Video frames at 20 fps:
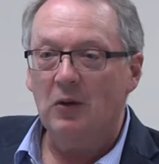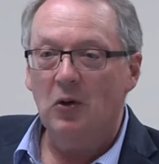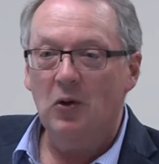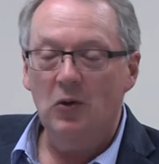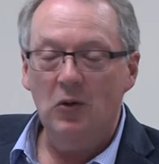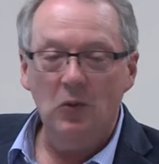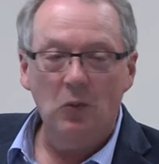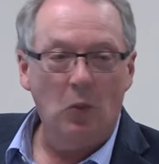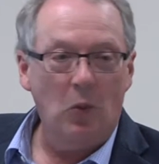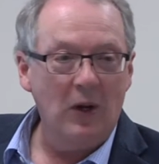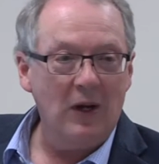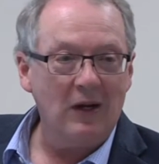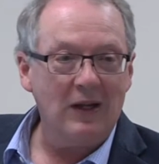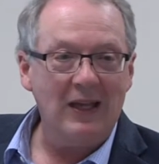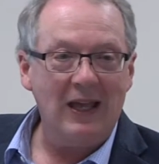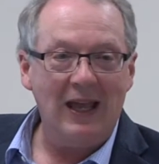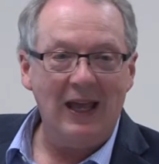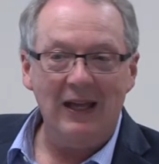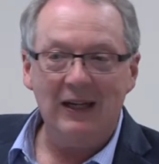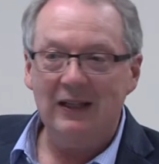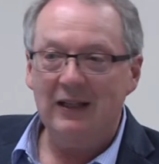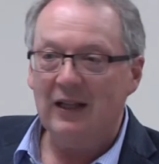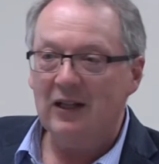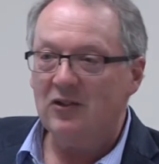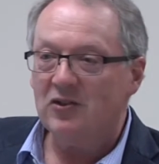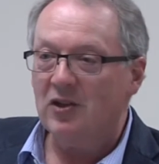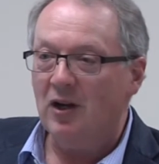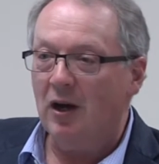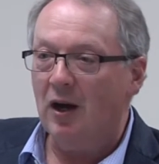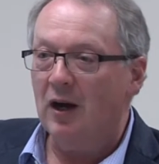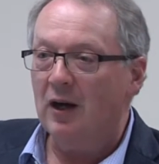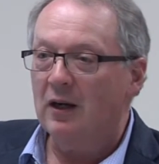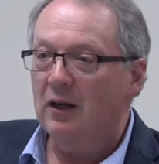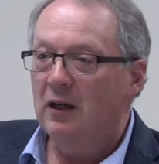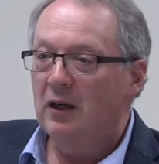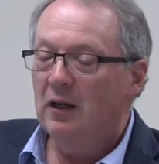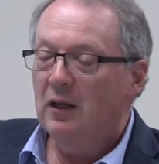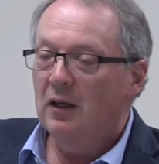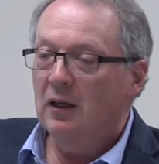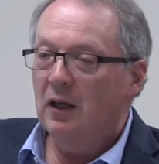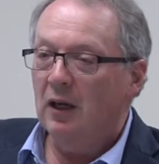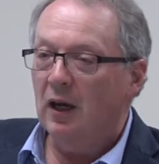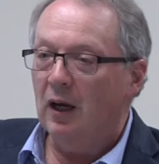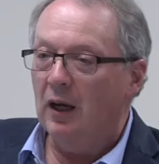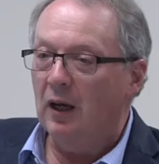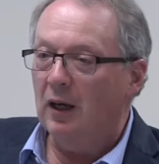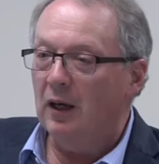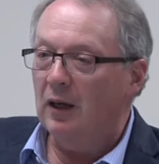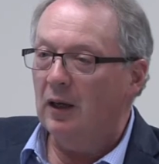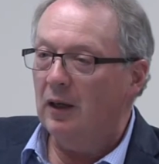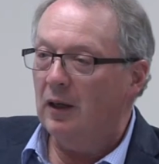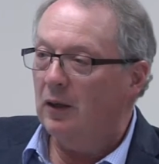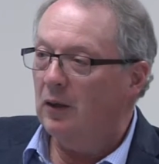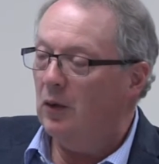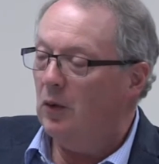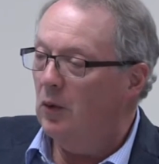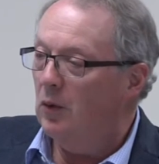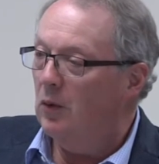where candidates are, where